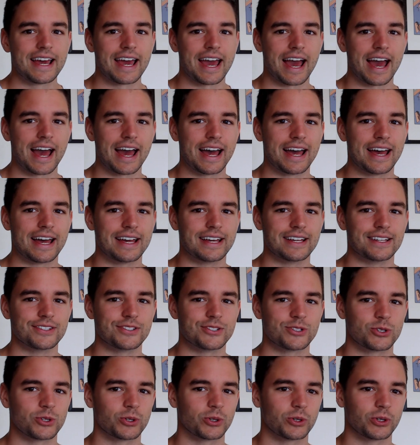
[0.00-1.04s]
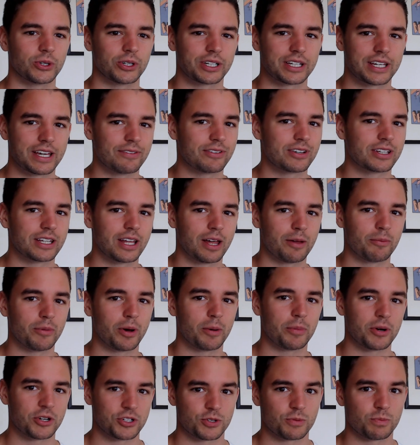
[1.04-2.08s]
and you're giving them a
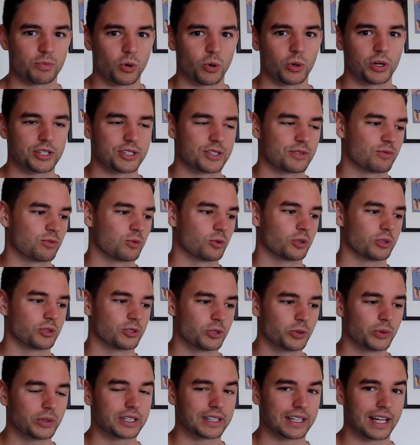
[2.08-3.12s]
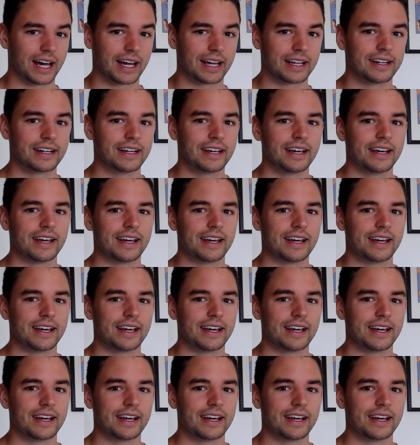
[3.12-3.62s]
bunch of points for doing that,